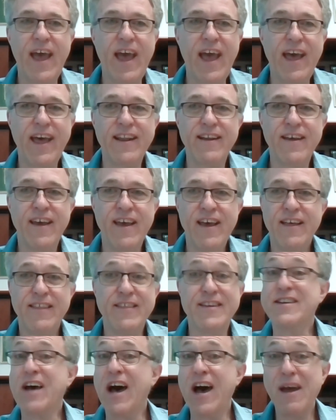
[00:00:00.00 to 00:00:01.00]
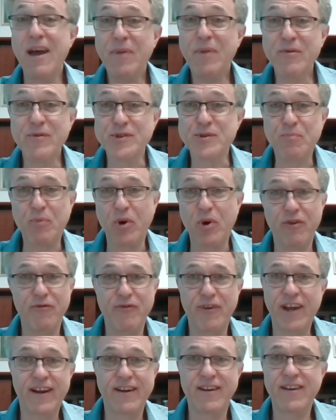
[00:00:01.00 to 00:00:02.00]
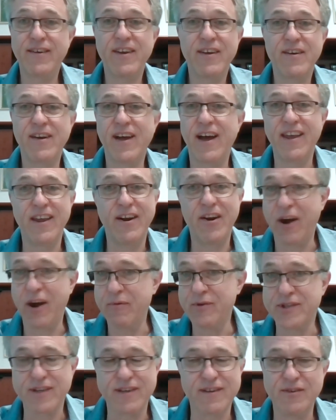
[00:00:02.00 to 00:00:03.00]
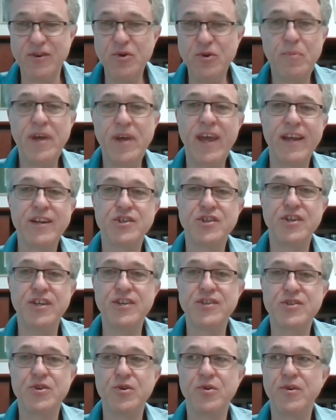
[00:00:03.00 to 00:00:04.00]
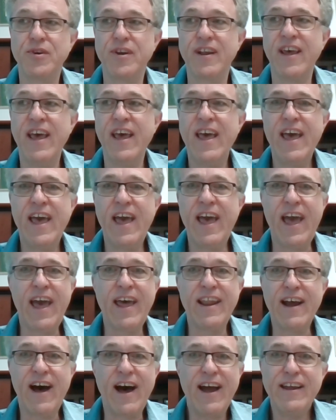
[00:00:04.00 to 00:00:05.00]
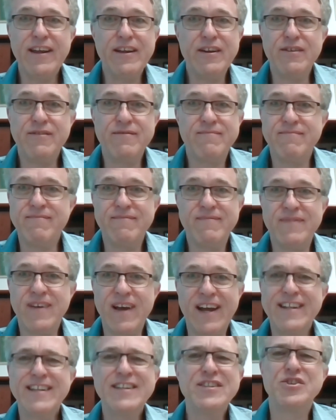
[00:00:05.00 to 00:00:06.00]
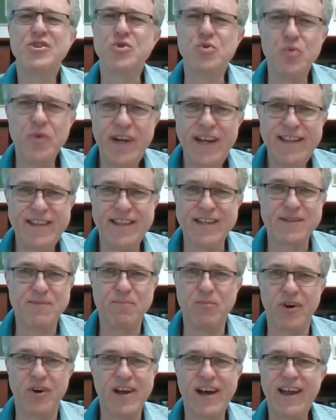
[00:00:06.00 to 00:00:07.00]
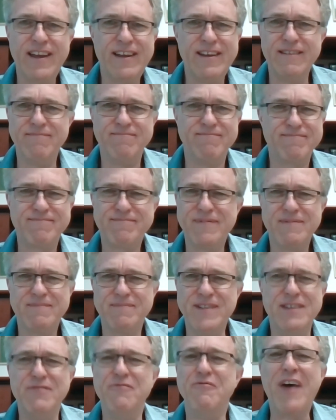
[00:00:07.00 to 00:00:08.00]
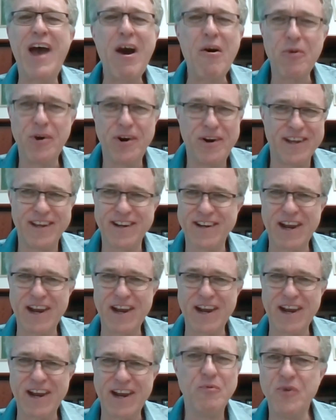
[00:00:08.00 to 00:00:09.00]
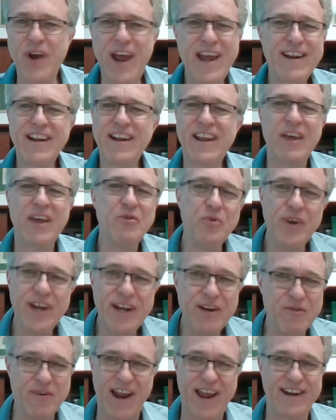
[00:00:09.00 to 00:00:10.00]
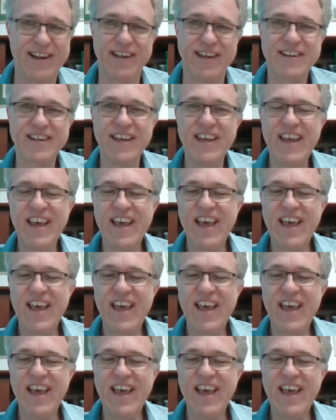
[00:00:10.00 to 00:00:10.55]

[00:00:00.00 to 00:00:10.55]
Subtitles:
And the timing was perfect. I was a new PhD student, and I didn't just read this book. I devoured it. I read it and reread it.